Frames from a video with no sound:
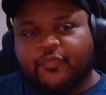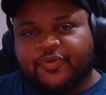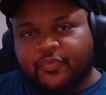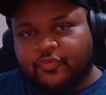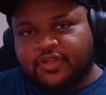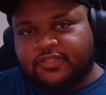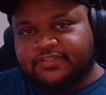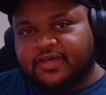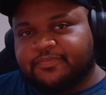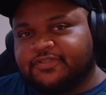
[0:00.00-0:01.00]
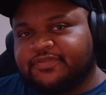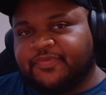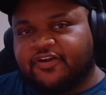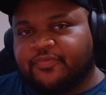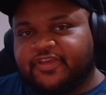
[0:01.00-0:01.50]
people, what is up? This is
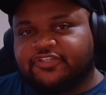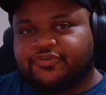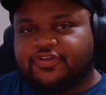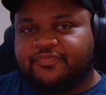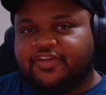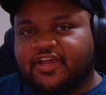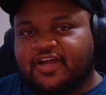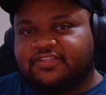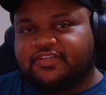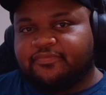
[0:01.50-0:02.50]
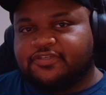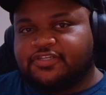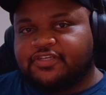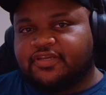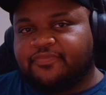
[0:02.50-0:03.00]
MalcolmXtreme, the content
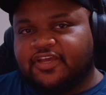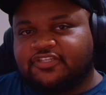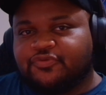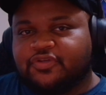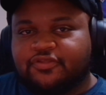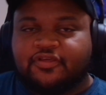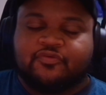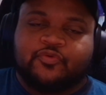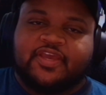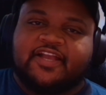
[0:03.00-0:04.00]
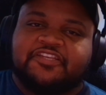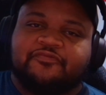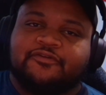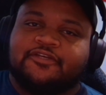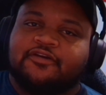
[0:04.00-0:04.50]
machine, coming at you with another
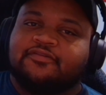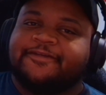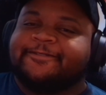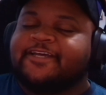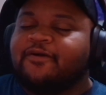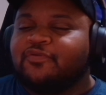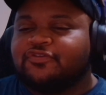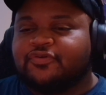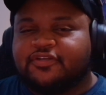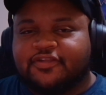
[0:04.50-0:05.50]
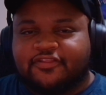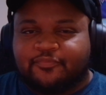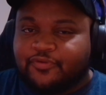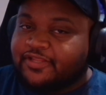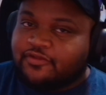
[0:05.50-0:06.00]
reaction video. This time we're doing another
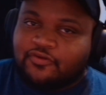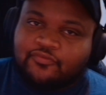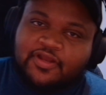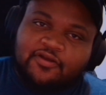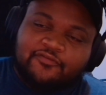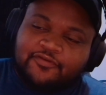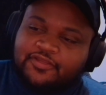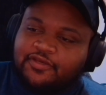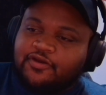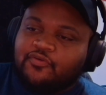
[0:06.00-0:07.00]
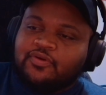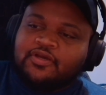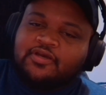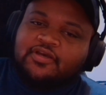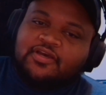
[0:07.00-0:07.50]
Brandon Herrera video.
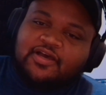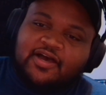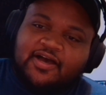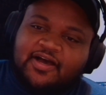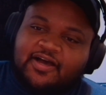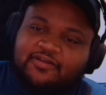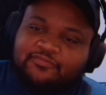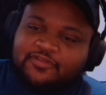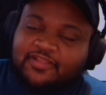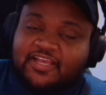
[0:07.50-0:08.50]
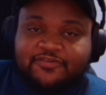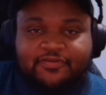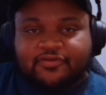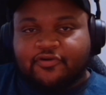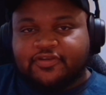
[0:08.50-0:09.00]
The last
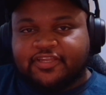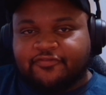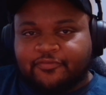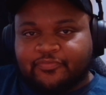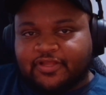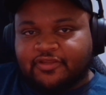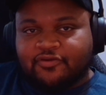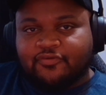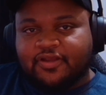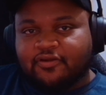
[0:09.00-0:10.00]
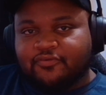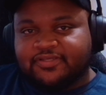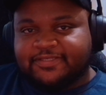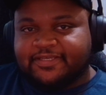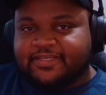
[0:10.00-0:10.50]
video we did from Brandon Herrera
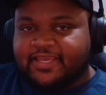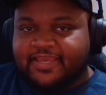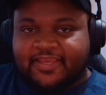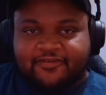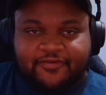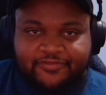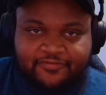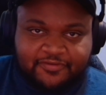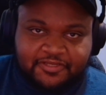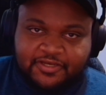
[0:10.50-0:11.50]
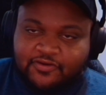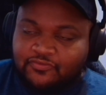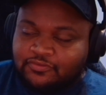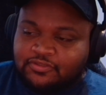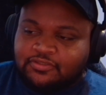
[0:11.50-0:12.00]
was the AK-50 video,